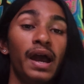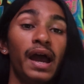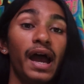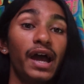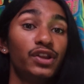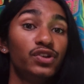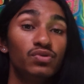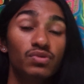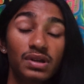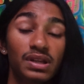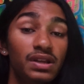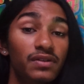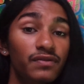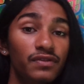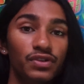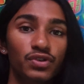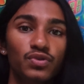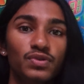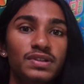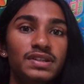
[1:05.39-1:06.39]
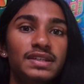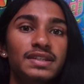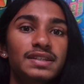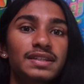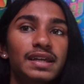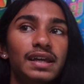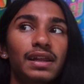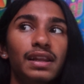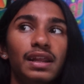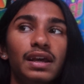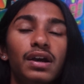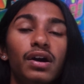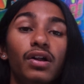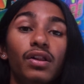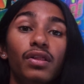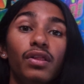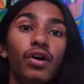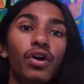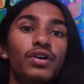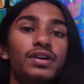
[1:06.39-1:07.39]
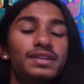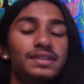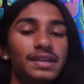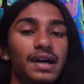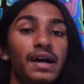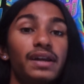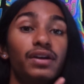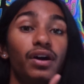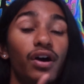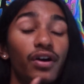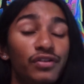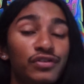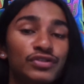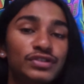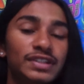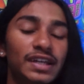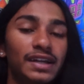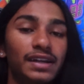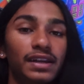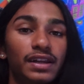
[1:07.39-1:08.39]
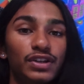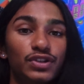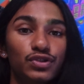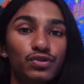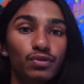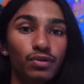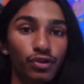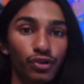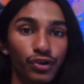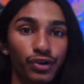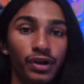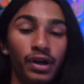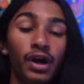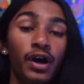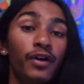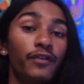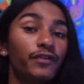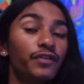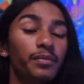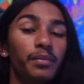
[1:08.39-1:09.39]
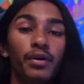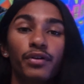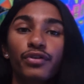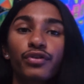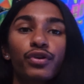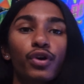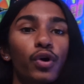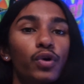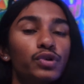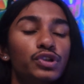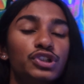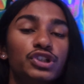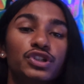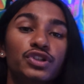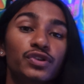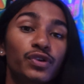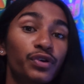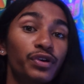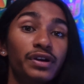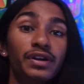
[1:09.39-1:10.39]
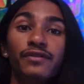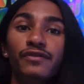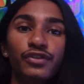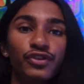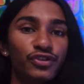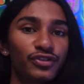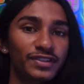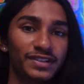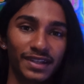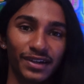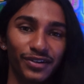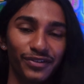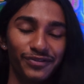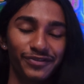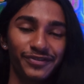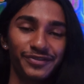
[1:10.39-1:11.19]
And you can even use this technique alongside other techniques you learn from other coaches or even yourself.